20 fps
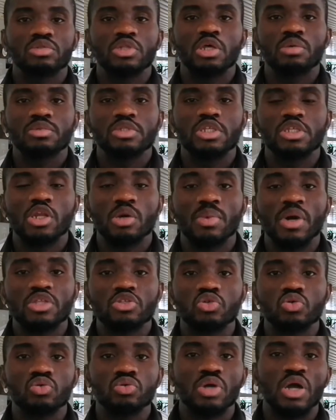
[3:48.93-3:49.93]
Now, the number
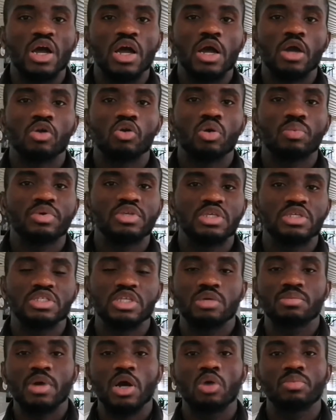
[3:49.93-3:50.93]
two cropping
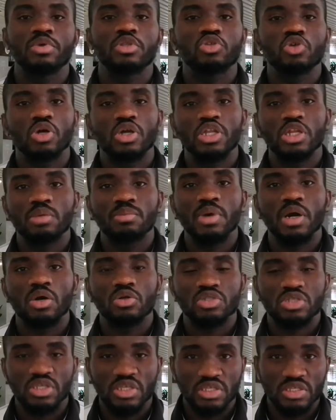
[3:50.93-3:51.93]
system I'll be talking
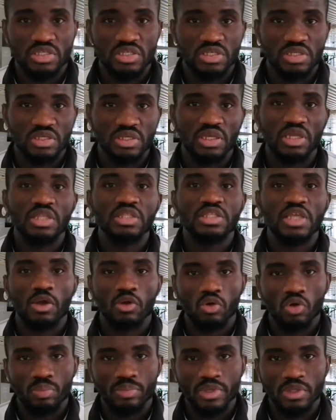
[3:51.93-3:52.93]
about is
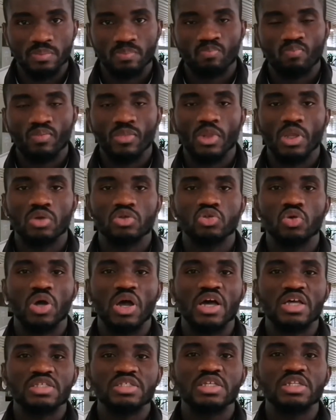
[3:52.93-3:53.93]
intercropping. So
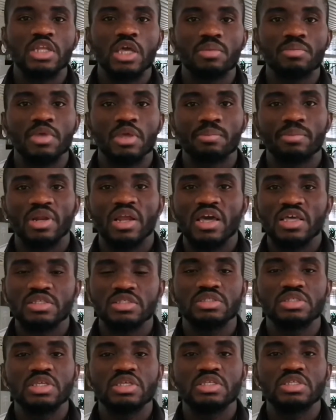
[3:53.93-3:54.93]
as the name implies,
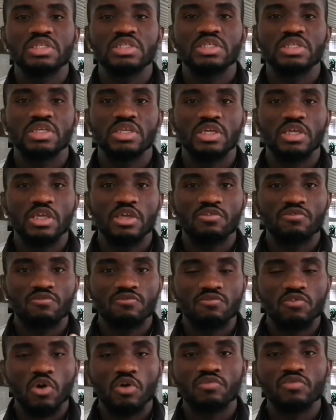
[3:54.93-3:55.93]
this
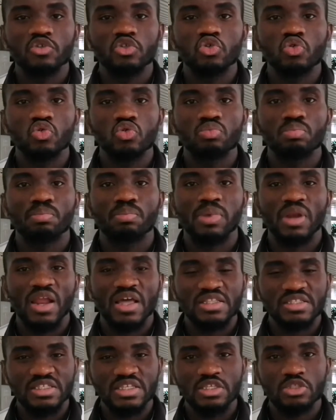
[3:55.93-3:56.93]
involves you
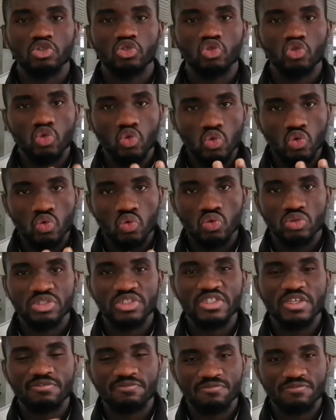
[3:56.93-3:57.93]
planting two
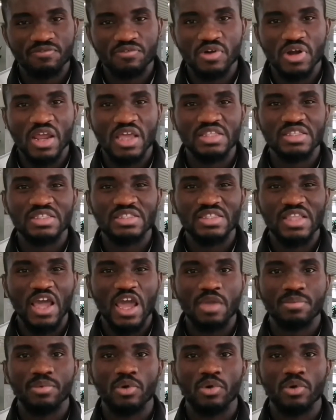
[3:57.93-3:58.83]
different type